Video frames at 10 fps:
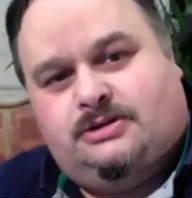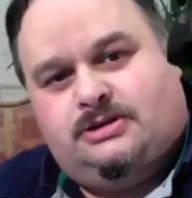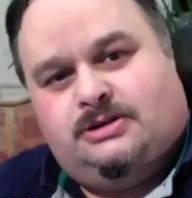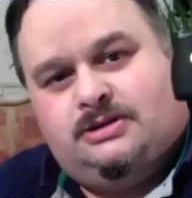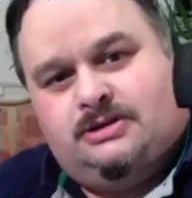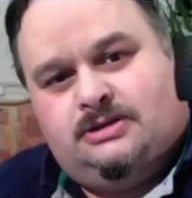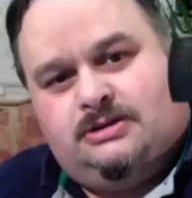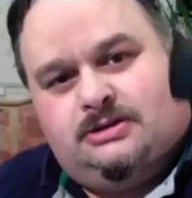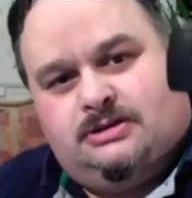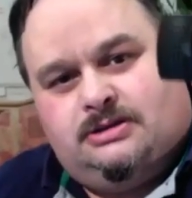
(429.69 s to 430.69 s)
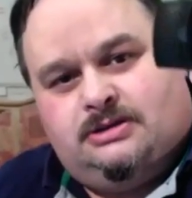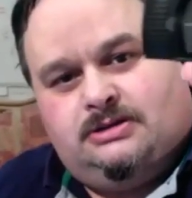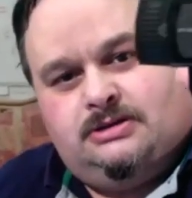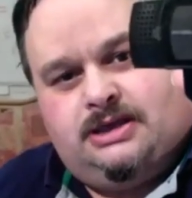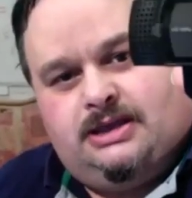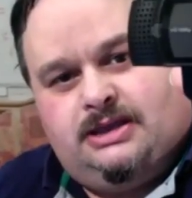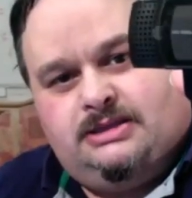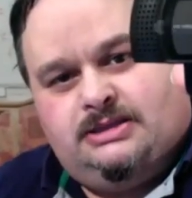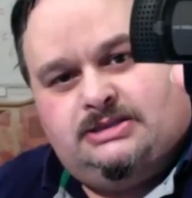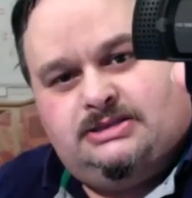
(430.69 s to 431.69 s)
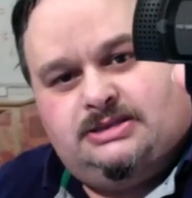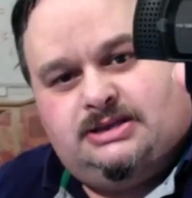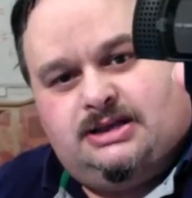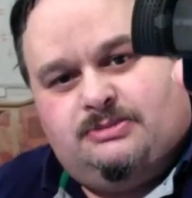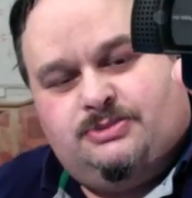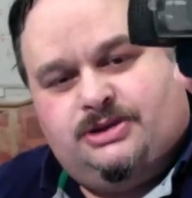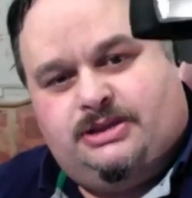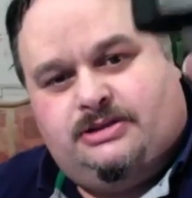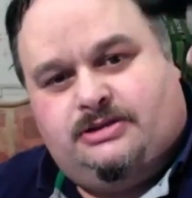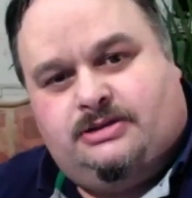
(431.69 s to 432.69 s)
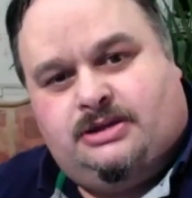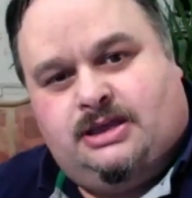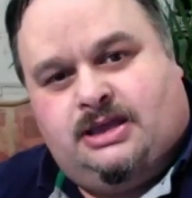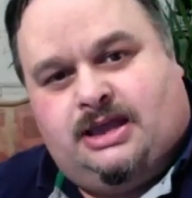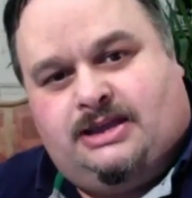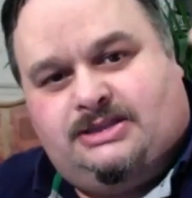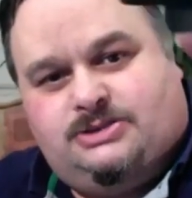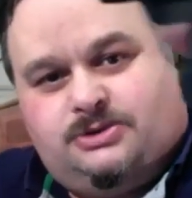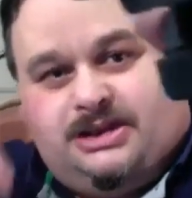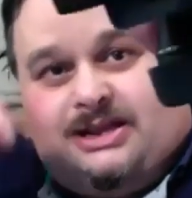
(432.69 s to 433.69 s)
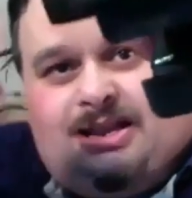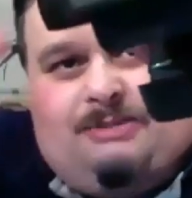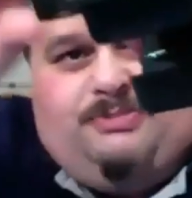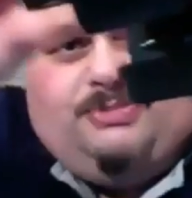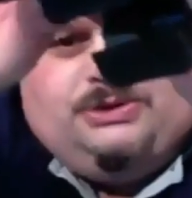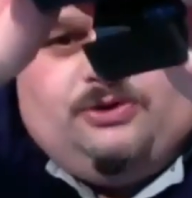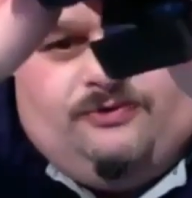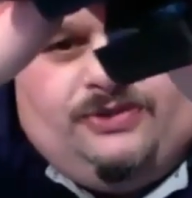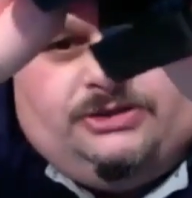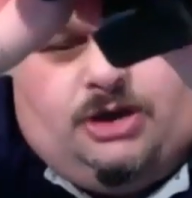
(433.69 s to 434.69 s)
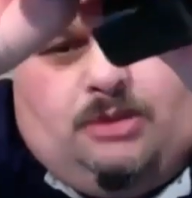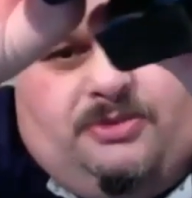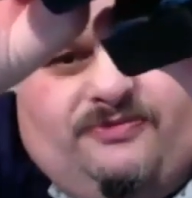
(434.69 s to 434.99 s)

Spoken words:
Okay, this is the camera here, and it sort of clips over the top of